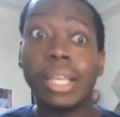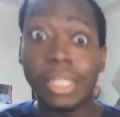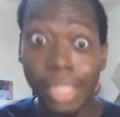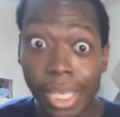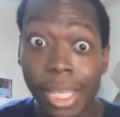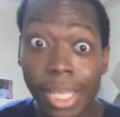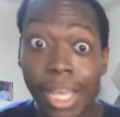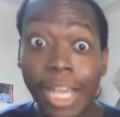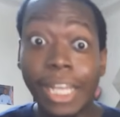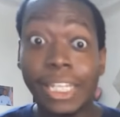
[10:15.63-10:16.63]
Yeah,
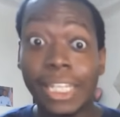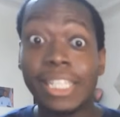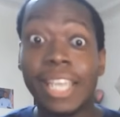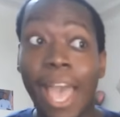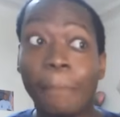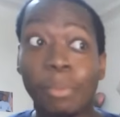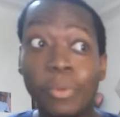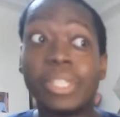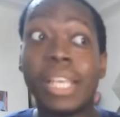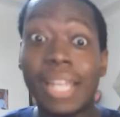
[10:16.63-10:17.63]
this gap
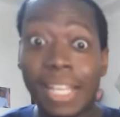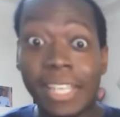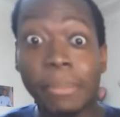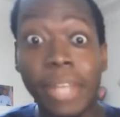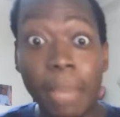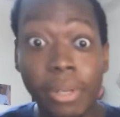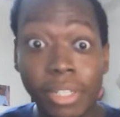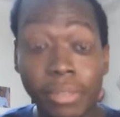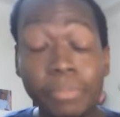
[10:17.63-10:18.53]
was in that type of neighborhood.